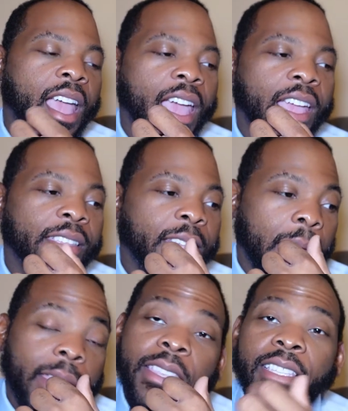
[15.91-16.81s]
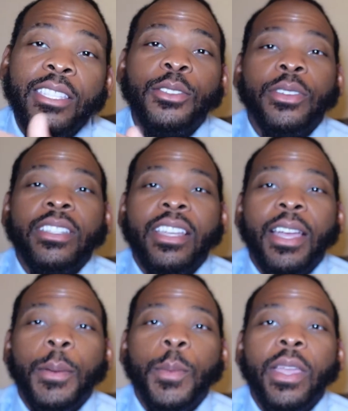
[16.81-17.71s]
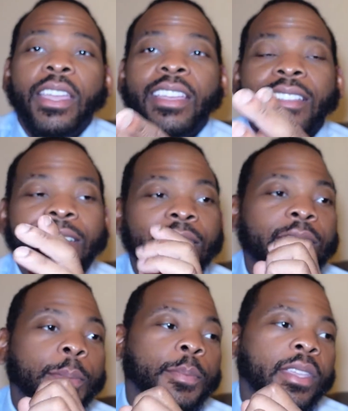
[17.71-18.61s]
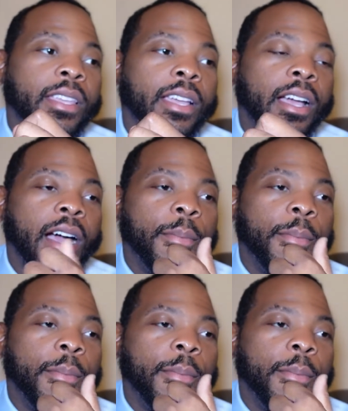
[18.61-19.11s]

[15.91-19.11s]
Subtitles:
And this story time is gonna be